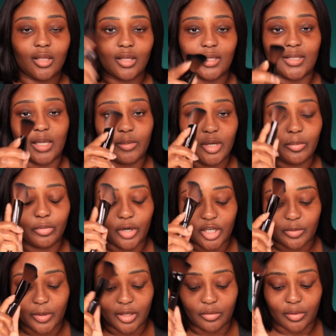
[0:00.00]
sent me a
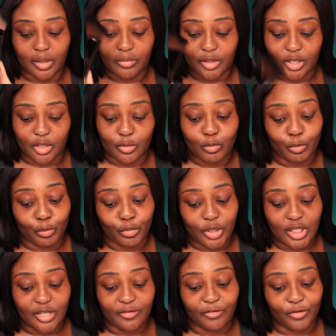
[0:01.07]
brush, by the way, which is
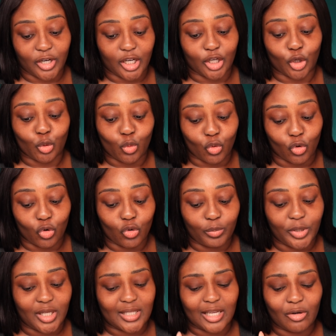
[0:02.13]
pretty freaking cool
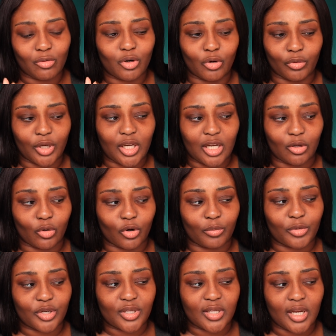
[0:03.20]
because I don't own any Laura
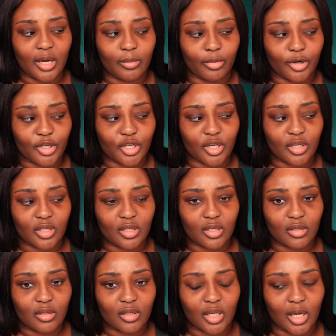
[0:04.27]
Mercier brushes
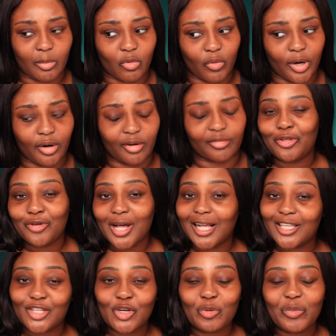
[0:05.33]
that I'm aware of. You
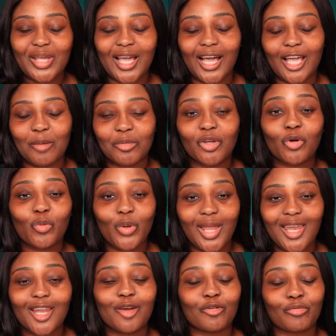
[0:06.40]
guys know me, I am the
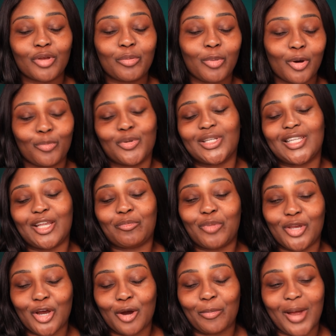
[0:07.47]
queen of repurposing
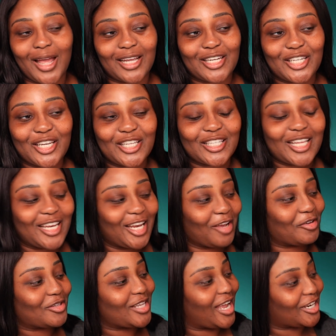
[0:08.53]
PR packages, and I
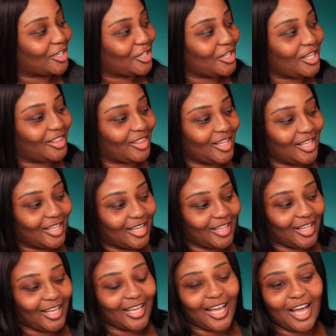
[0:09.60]
was actually thinking
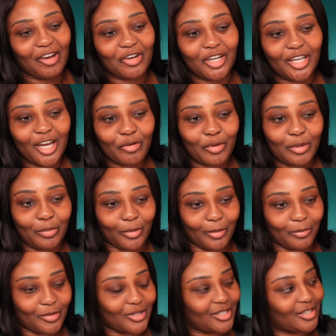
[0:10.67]
like, how could I
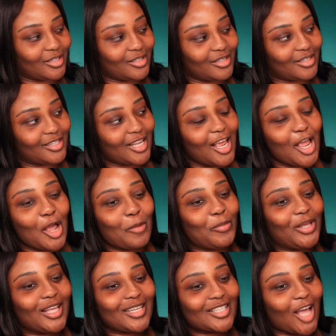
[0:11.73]
repurpose this?
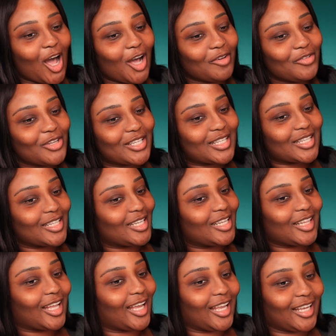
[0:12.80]
Because obviously
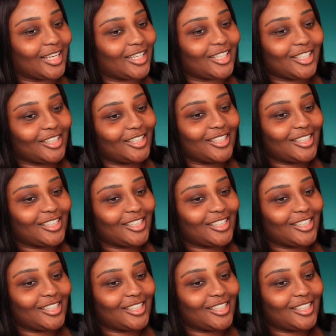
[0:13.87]
like